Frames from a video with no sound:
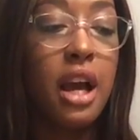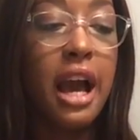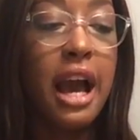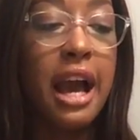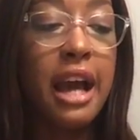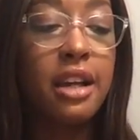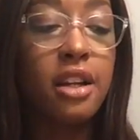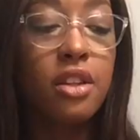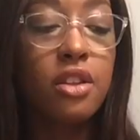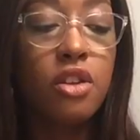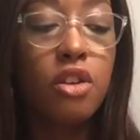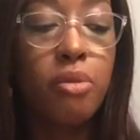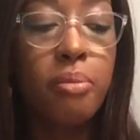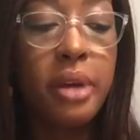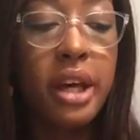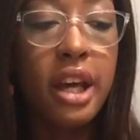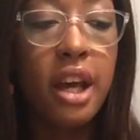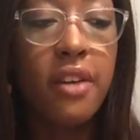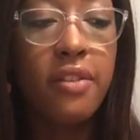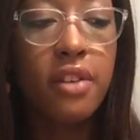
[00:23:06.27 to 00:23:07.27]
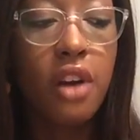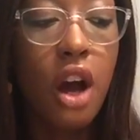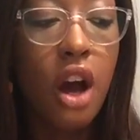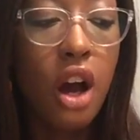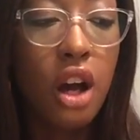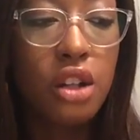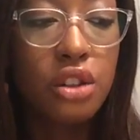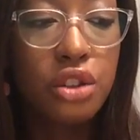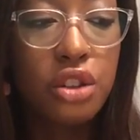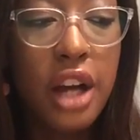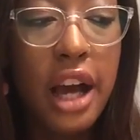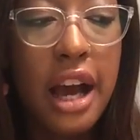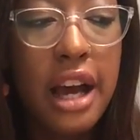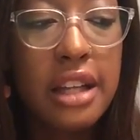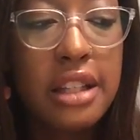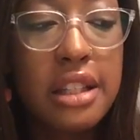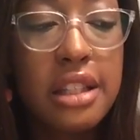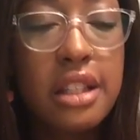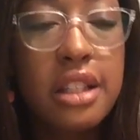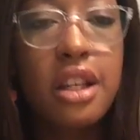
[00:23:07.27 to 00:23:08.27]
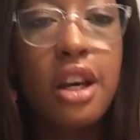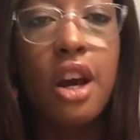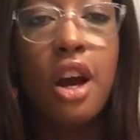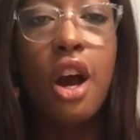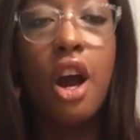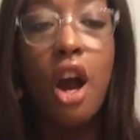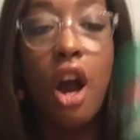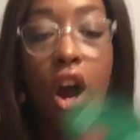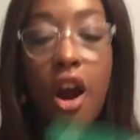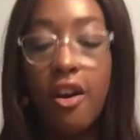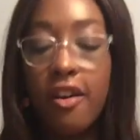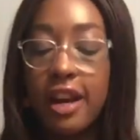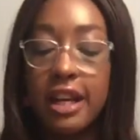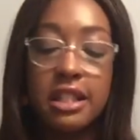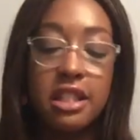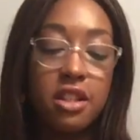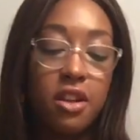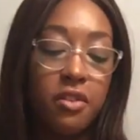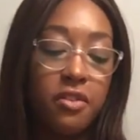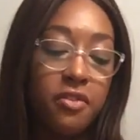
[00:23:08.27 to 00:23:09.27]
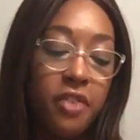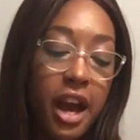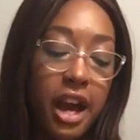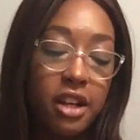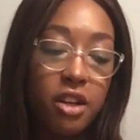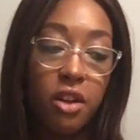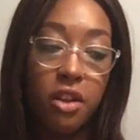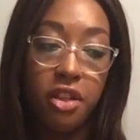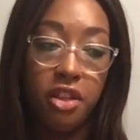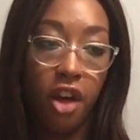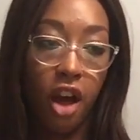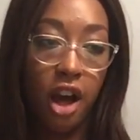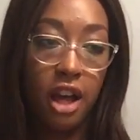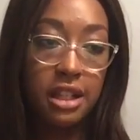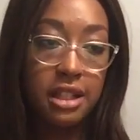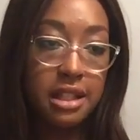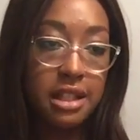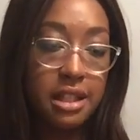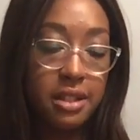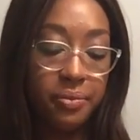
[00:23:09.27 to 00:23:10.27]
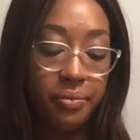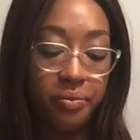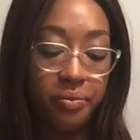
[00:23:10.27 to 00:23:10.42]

add a little bit of contrast. Alright, so final thoughts.